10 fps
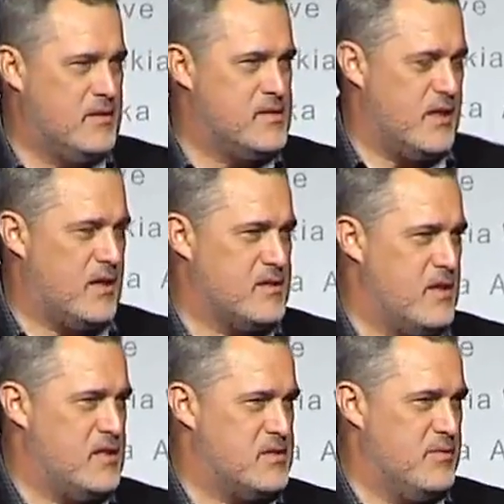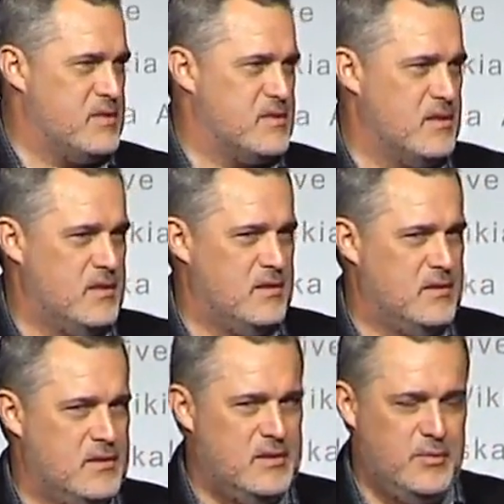our second test was,
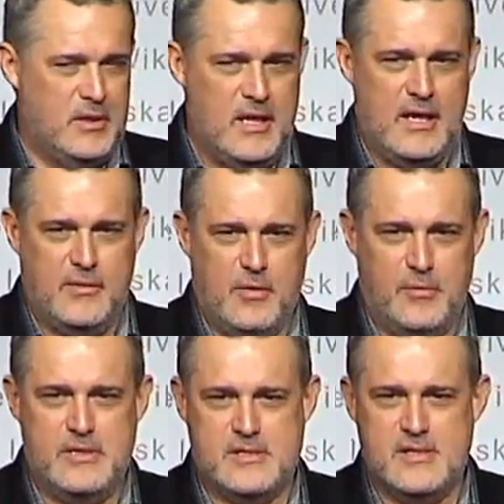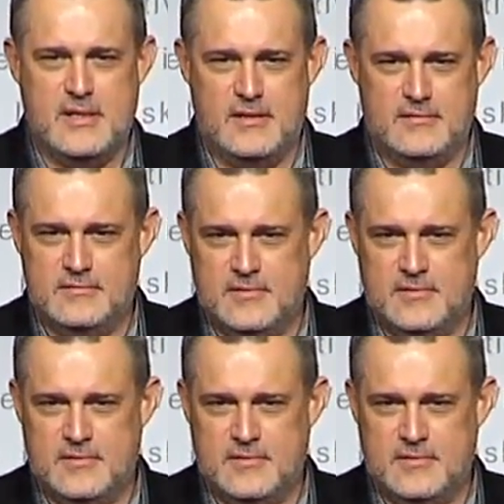do we like what we see